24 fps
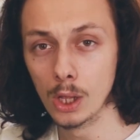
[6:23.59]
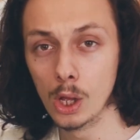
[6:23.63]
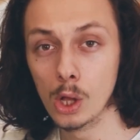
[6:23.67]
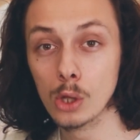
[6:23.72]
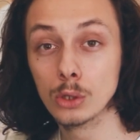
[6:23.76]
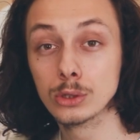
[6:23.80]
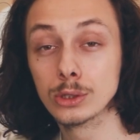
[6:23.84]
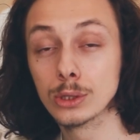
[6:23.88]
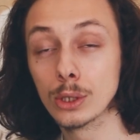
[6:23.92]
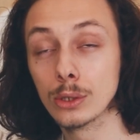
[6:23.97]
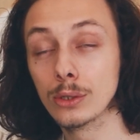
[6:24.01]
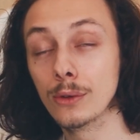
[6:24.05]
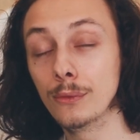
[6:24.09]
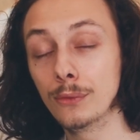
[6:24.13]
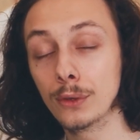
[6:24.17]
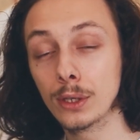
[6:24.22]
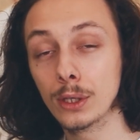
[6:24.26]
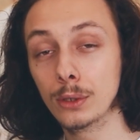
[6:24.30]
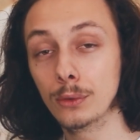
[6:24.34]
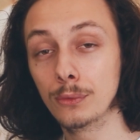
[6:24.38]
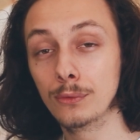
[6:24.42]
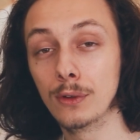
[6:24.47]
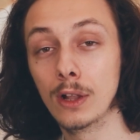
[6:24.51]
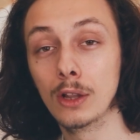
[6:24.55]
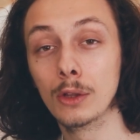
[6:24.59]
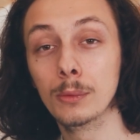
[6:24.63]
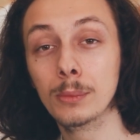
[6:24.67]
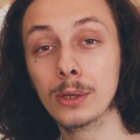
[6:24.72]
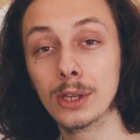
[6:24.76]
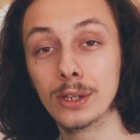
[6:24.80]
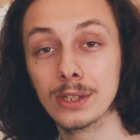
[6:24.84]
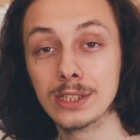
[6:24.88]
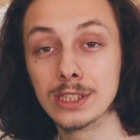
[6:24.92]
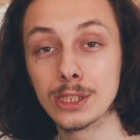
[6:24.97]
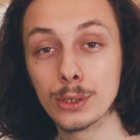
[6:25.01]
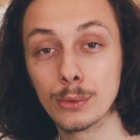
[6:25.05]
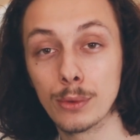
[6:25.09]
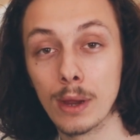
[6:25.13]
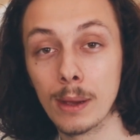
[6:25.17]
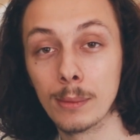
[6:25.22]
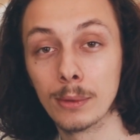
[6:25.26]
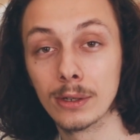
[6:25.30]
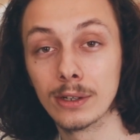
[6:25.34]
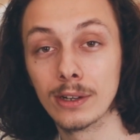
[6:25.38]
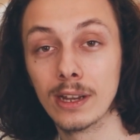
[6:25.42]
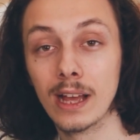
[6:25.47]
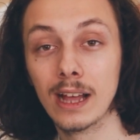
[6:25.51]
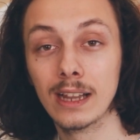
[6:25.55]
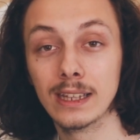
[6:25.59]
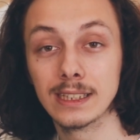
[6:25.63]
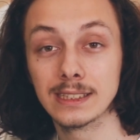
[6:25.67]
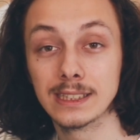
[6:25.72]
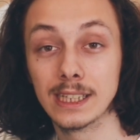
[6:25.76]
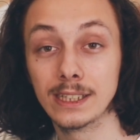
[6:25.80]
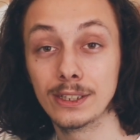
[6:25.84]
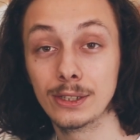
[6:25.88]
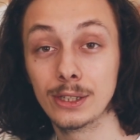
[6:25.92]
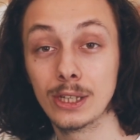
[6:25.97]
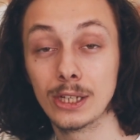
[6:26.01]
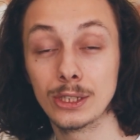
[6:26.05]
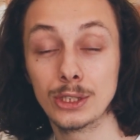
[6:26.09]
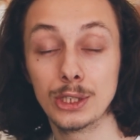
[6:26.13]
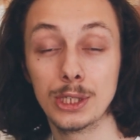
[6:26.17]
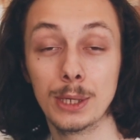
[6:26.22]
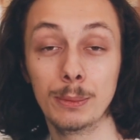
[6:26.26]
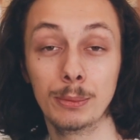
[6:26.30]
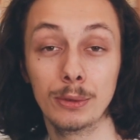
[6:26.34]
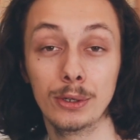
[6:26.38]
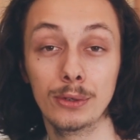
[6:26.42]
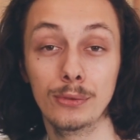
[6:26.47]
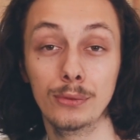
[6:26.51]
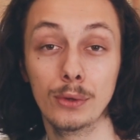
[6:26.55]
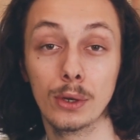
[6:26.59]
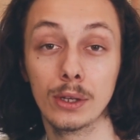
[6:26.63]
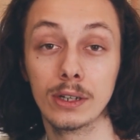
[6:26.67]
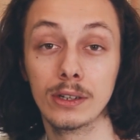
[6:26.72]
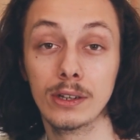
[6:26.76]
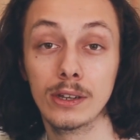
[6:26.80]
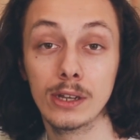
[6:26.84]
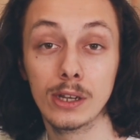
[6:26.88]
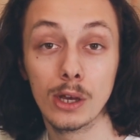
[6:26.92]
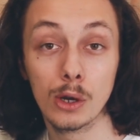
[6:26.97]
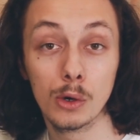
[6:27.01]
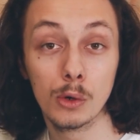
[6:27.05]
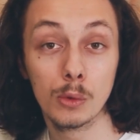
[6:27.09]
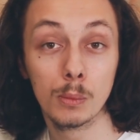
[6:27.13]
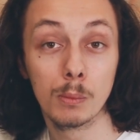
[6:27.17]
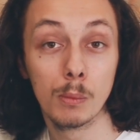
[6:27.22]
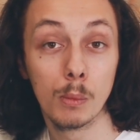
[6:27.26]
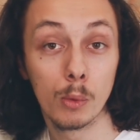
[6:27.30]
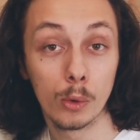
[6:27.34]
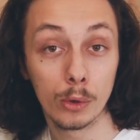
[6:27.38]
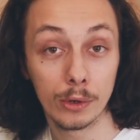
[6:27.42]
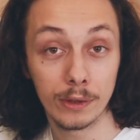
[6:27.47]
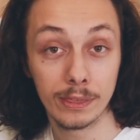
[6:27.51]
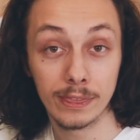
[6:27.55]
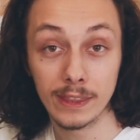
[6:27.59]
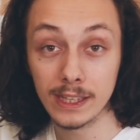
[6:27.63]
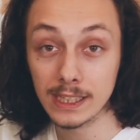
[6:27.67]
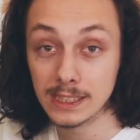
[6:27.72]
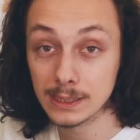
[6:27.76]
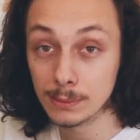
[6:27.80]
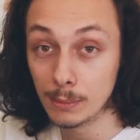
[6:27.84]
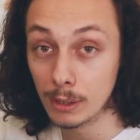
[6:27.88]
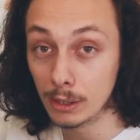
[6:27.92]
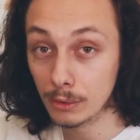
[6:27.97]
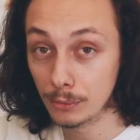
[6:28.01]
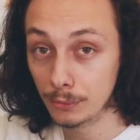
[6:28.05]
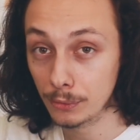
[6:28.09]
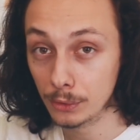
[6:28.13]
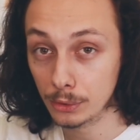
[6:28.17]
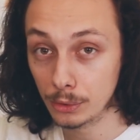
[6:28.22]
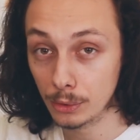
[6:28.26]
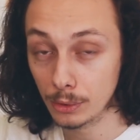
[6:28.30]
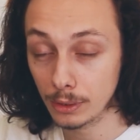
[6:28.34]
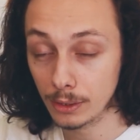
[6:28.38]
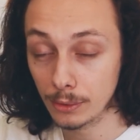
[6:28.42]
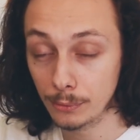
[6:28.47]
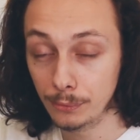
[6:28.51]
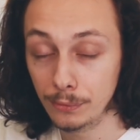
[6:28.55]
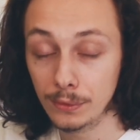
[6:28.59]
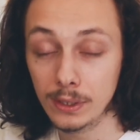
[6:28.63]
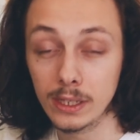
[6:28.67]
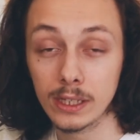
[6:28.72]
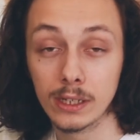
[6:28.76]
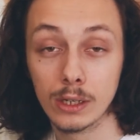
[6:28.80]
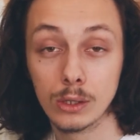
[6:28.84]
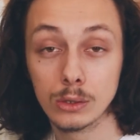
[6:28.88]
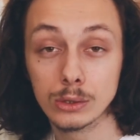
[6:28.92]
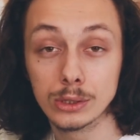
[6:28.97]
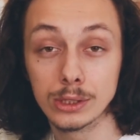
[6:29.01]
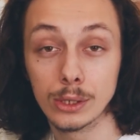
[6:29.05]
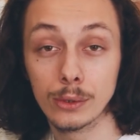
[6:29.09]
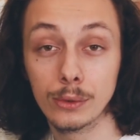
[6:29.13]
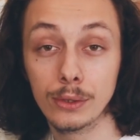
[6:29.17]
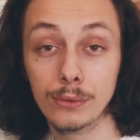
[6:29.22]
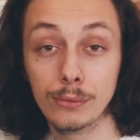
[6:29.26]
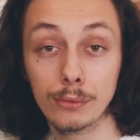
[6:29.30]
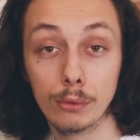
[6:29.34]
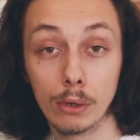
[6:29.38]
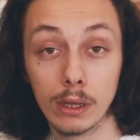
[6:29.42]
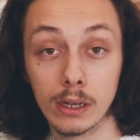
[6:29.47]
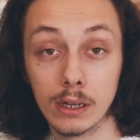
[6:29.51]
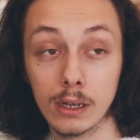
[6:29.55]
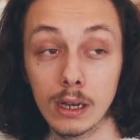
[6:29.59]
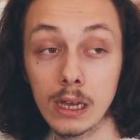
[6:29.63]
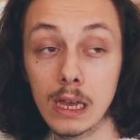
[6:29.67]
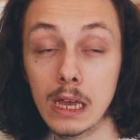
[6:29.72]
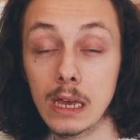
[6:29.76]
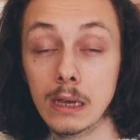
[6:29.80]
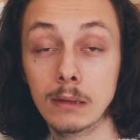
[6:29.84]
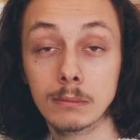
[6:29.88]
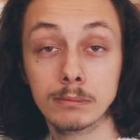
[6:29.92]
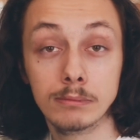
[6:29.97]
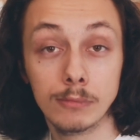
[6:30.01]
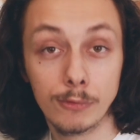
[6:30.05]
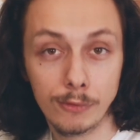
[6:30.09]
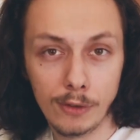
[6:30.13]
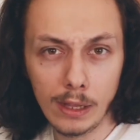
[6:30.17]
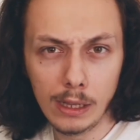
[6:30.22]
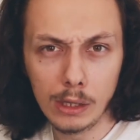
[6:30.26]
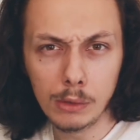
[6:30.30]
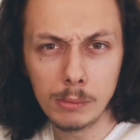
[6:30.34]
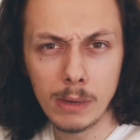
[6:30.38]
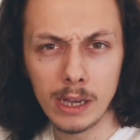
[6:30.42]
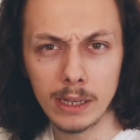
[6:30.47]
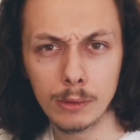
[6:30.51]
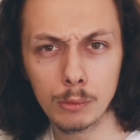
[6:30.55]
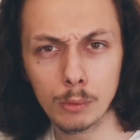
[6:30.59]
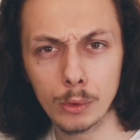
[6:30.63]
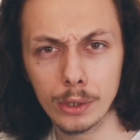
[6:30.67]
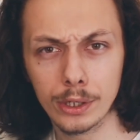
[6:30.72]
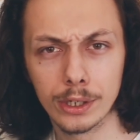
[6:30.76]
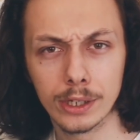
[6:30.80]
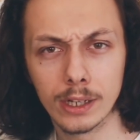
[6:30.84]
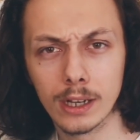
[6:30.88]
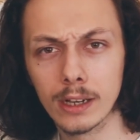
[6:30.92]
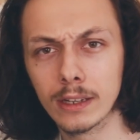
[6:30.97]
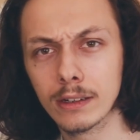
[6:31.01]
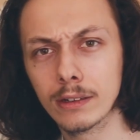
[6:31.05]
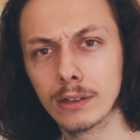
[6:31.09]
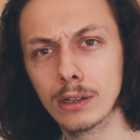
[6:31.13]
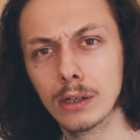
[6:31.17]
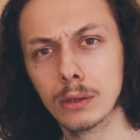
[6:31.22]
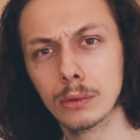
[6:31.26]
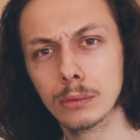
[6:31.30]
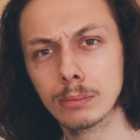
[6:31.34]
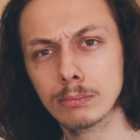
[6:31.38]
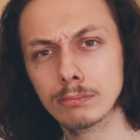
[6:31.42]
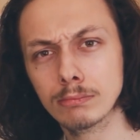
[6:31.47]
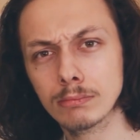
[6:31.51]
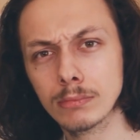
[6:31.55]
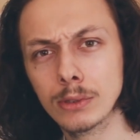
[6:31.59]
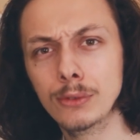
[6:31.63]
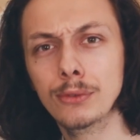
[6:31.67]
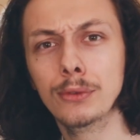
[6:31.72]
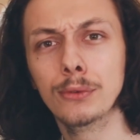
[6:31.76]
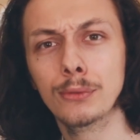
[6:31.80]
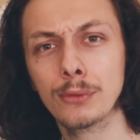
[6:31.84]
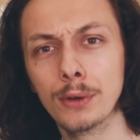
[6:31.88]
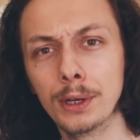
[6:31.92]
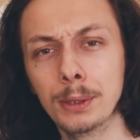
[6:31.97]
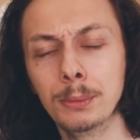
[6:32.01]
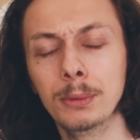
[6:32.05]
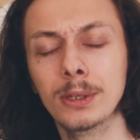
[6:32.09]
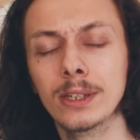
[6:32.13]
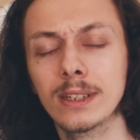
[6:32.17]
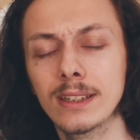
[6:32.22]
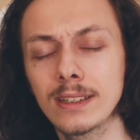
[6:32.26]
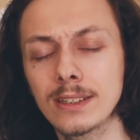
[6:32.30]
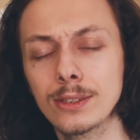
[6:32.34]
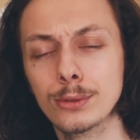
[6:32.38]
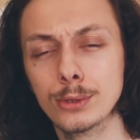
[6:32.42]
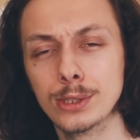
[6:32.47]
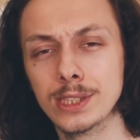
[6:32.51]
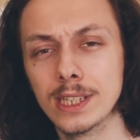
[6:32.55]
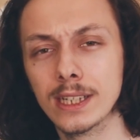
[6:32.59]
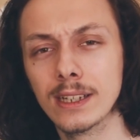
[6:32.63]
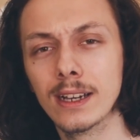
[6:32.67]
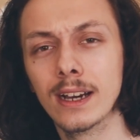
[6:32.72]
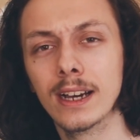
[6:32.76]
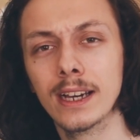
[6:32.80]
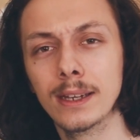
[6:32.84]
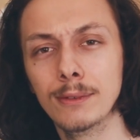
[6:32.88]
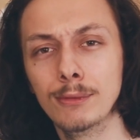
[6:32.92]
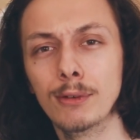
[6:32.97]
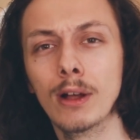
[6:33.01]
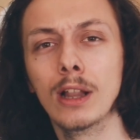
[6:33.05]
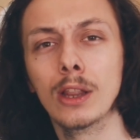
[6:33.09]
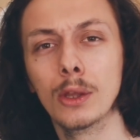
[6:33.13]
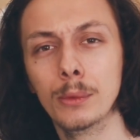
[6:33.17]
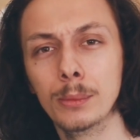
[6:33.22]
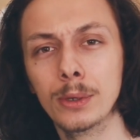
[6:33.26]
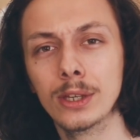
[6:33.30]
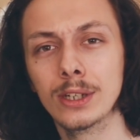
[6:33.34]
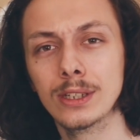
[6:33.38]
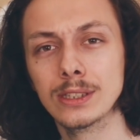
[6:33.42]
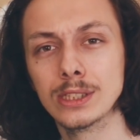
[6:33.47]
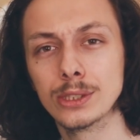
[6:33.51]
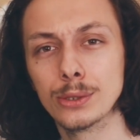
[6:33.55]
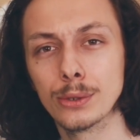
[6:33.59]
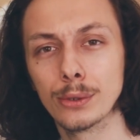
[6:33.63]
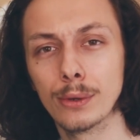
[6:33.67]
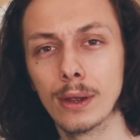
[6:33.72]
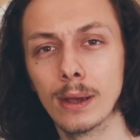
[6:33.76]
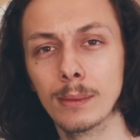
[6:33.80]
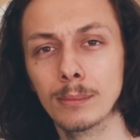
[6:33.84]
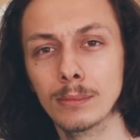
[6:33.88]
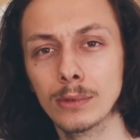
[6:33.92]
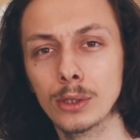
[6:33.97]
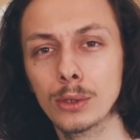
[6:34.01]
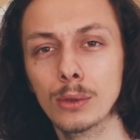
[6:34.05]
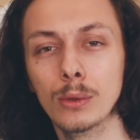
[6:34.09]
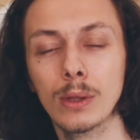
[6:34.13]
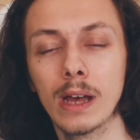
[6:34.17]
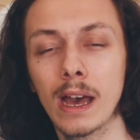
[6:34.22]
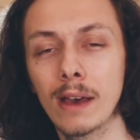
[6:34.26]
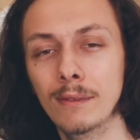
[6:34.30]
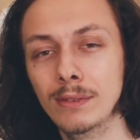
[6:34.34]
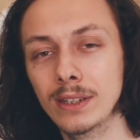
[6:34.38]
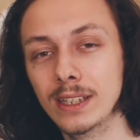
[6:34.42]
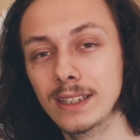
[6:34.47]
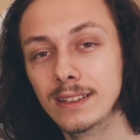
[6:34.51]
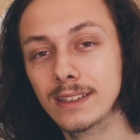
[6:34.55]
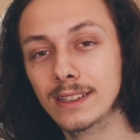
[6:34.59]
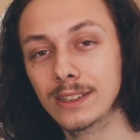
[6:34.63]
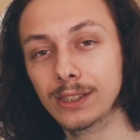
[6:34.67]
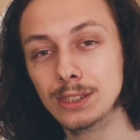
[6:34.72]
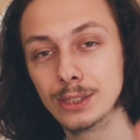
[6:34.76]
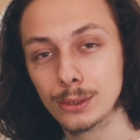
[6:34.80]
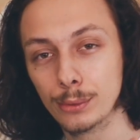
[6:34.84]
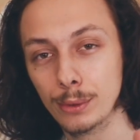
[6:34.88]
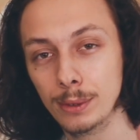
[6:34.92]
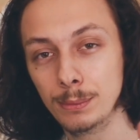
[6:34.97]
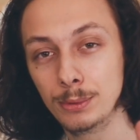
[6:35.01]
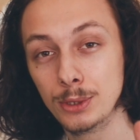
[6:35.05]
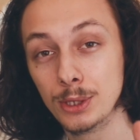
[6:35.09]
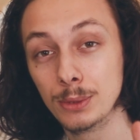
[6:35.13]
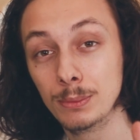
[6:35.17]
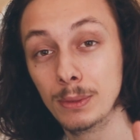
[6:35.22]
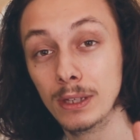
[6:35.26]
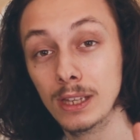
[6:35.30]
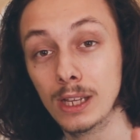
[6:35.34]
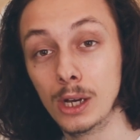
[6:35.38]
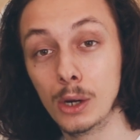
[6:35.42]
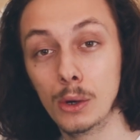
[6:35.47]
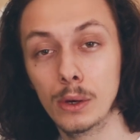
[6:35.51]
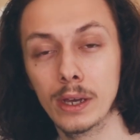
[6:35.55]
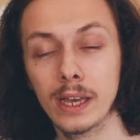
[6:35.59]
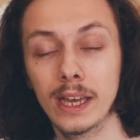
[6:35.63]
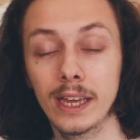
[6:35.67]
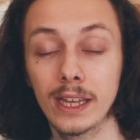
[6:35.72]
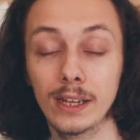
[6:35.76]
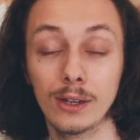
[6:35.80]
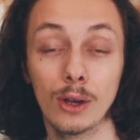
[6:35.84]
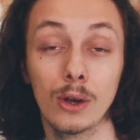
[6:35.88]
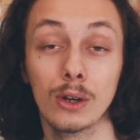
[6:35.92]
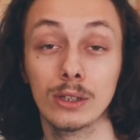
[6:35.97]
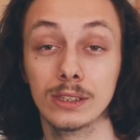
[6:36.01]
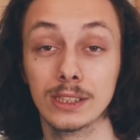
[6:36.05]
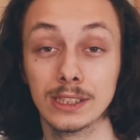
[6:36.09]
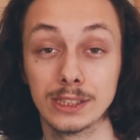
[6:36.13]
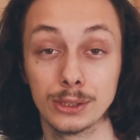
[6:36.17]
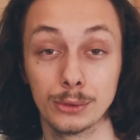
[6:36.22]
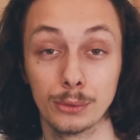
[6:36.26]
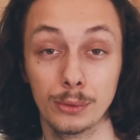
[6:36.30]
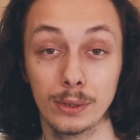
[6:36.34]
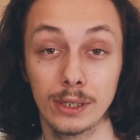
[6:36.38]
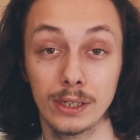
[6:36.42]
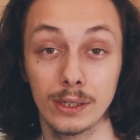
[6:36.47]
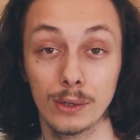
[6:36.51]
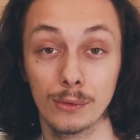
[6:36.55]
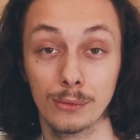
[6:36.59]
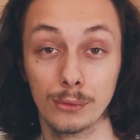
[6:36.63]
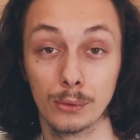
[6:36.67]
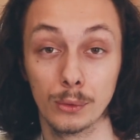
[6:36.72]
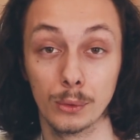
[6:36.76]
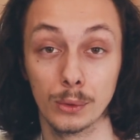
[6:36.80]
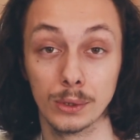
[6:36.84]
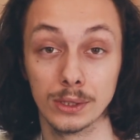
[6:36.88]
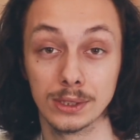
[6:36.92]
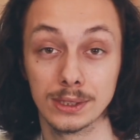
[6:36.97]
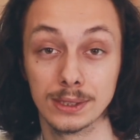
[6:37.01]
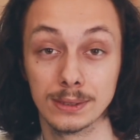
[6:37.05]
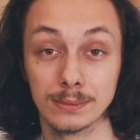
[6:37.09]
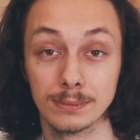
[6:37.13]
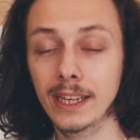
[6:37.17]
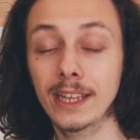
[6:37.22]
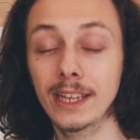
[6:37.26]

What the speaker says: Also, don't forget to follow me on Instagram on alexander.shepherd if you want to know more things about photography, and also if you want to follow my work. I don't know, if you find me an interesting guy, follow me on Instagram. You'll have it in the description below and on the screen, of course.